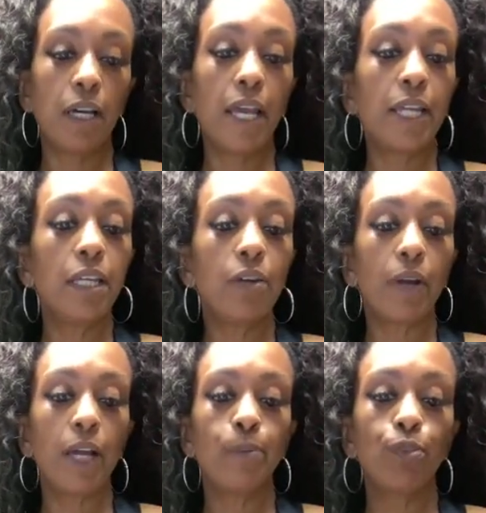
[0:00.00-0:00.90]
80
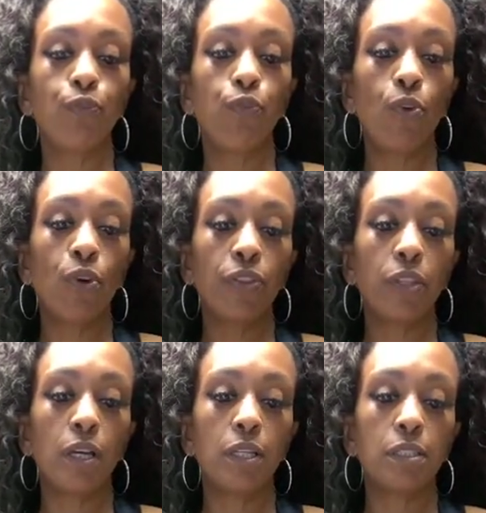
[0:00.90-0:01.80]
grams for
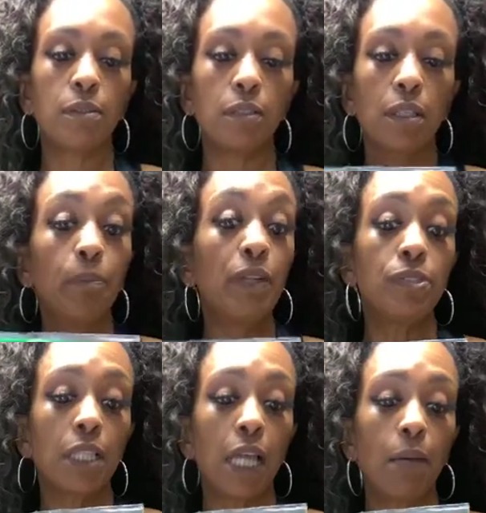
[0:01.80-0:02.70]
the beef
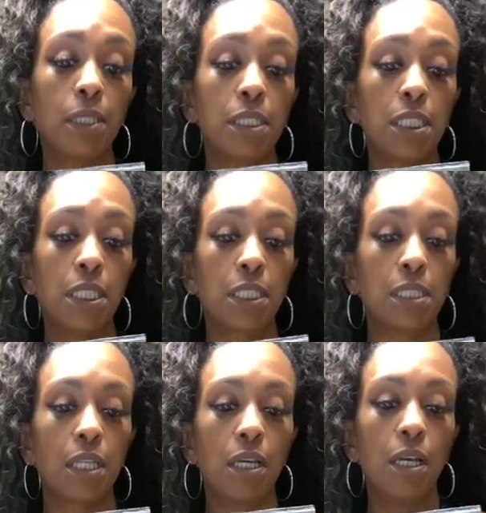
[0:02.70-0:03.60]
salami
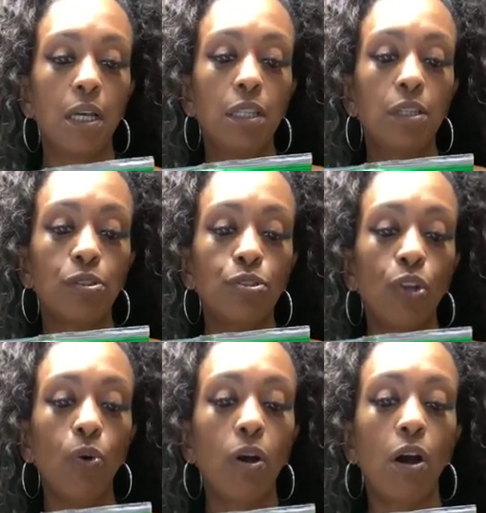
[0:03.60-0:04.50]
sticks. There's
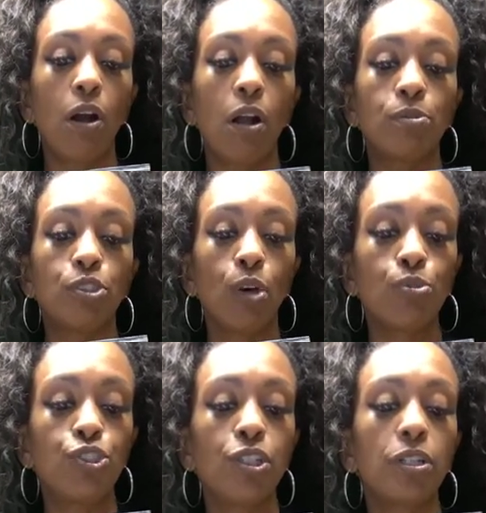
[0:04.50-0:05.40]
no carbs, no
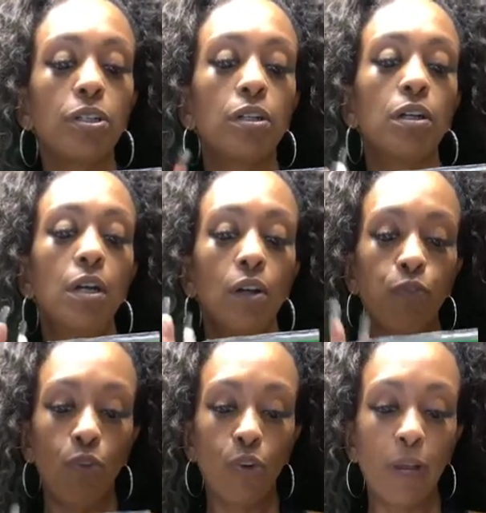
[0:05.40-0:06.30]
sugar,
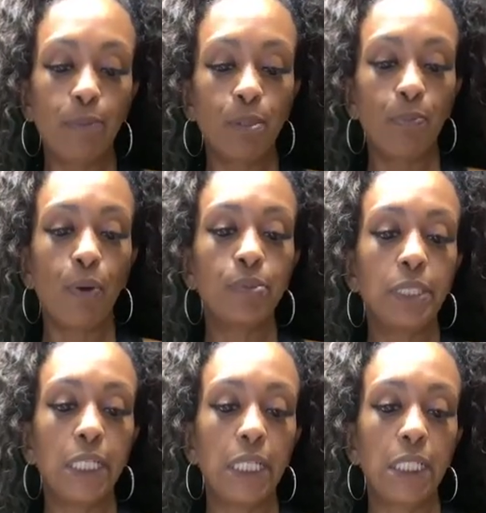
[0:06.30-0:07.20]
4 grams of
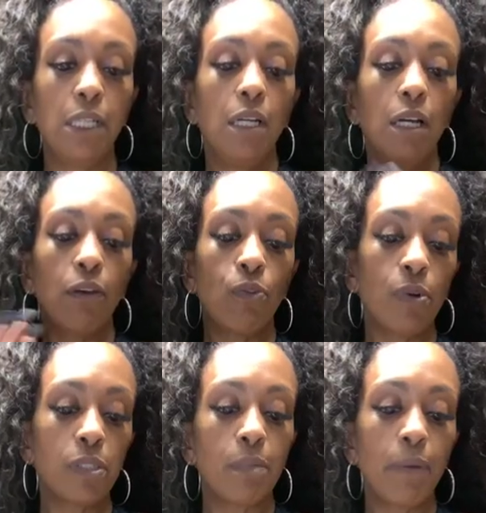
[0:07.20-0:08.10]
protein. Of
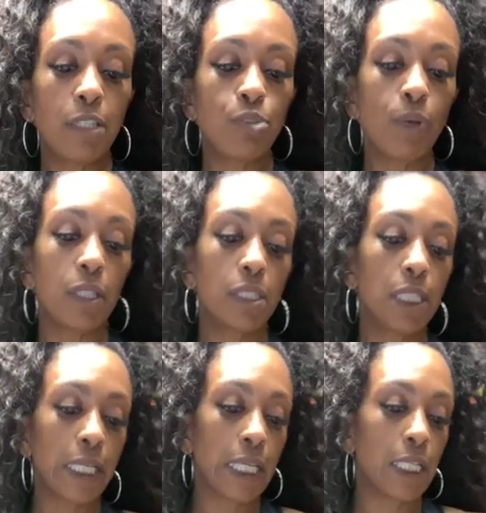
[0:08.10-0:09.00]
course, the mozzarella
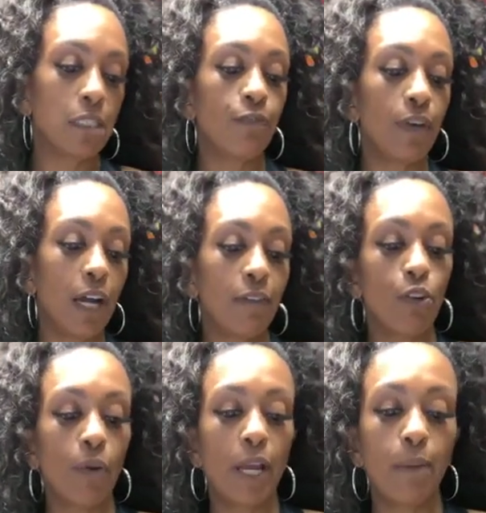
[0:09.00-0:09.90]
stick is 5
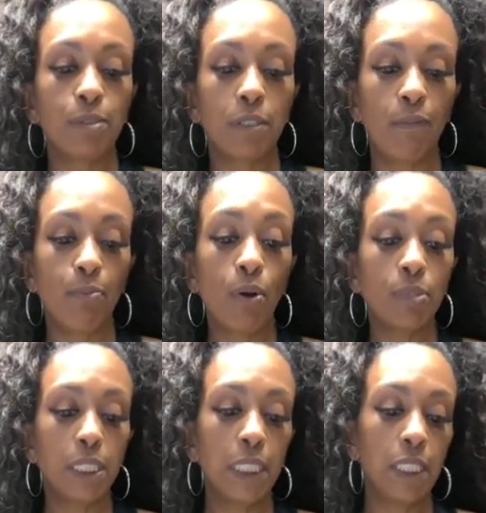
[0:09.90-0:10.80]
grams of
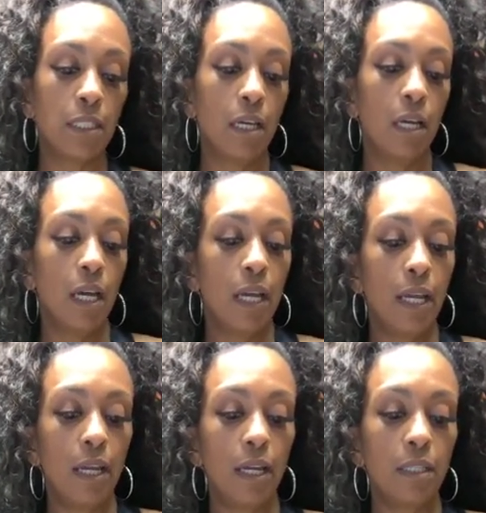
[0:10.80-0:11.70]
protein
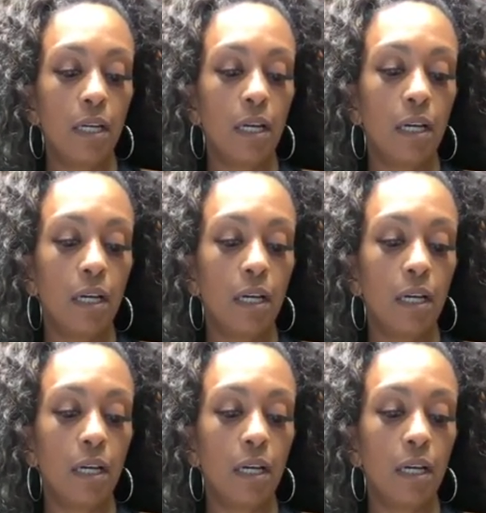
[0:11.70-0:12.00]
and